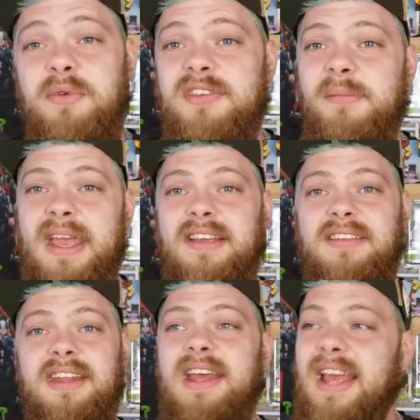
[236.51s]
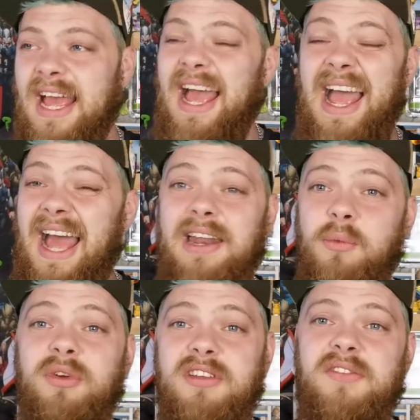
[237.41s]
It was amazing. And
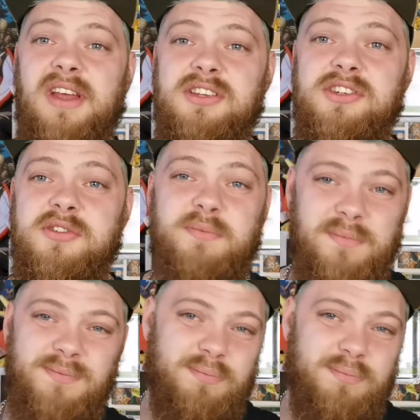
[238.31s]
it was an Avengers